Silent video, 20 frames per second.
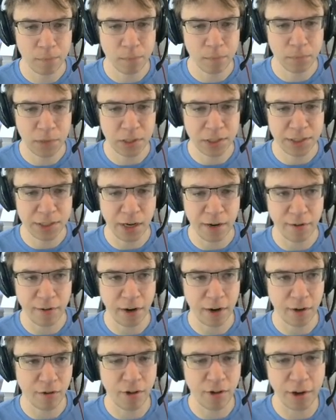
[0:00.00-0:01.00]
That's not a
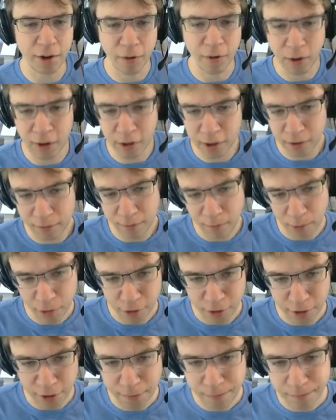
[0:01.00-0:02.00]
very exciting relic,
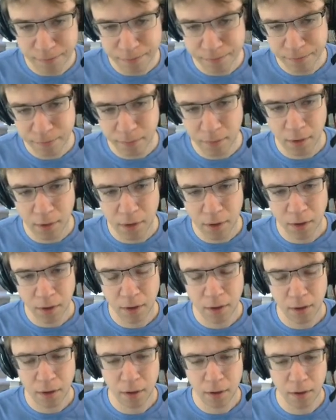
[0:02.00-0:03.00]
unfortunately.
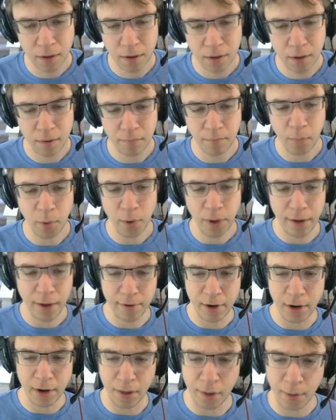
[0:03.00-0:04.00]
But we have
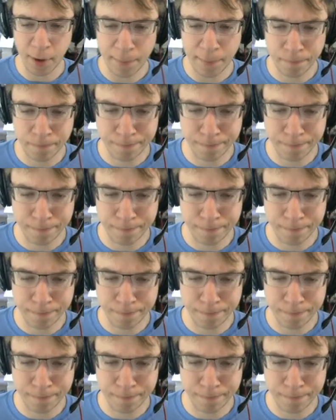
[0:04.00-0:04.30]
it out of the way.